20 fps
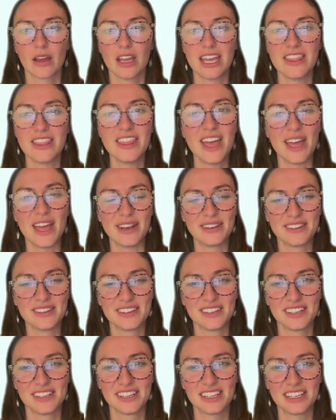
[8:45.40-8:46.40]

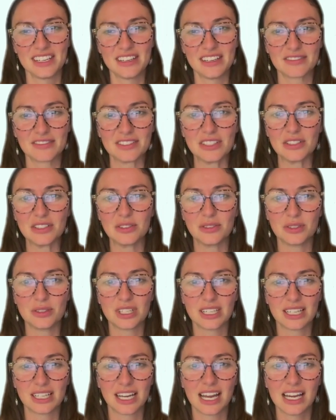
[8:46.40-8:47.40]
then if you
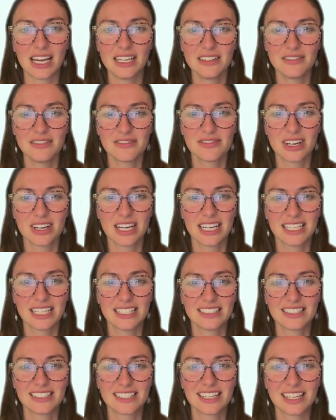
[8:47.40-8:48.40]
can kind of
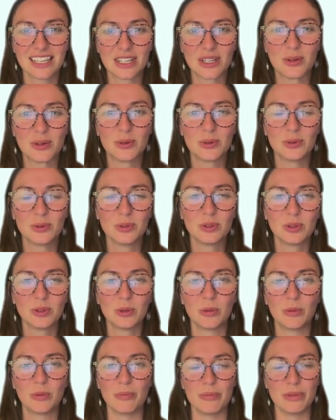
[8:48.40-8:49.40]
find a
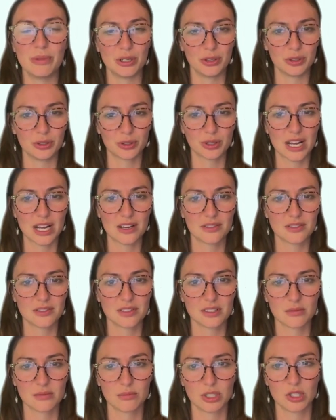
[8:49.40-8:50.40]
cool middle
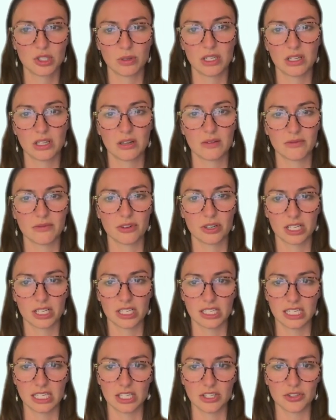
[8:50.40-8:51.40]
ground between comfort
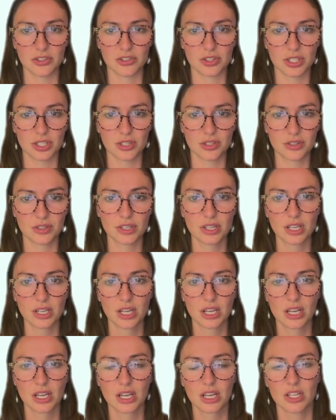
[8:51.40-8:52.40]
and danger zone,
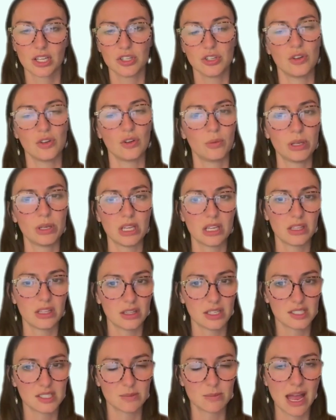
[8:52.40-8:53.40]
you'll be
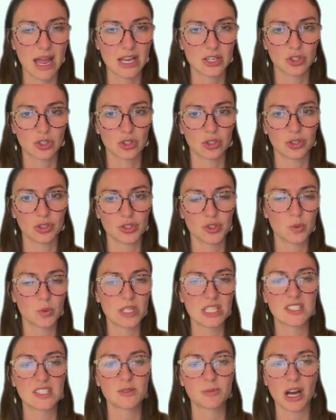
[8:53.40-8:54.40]
in this magical
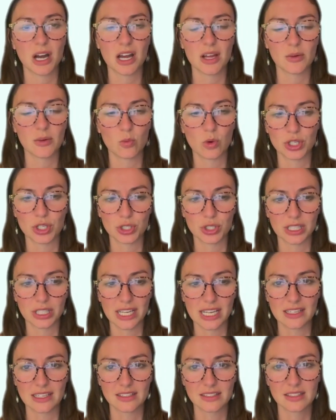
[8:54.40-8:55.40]
sweet spot
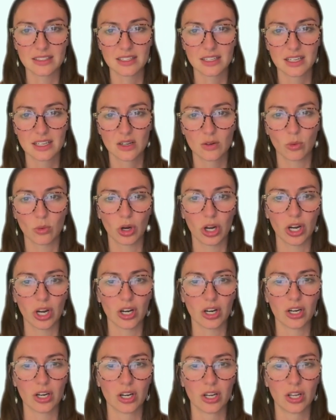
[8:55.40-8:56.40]
wonderland
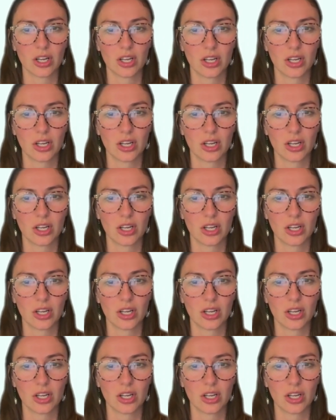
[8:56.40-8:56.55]
where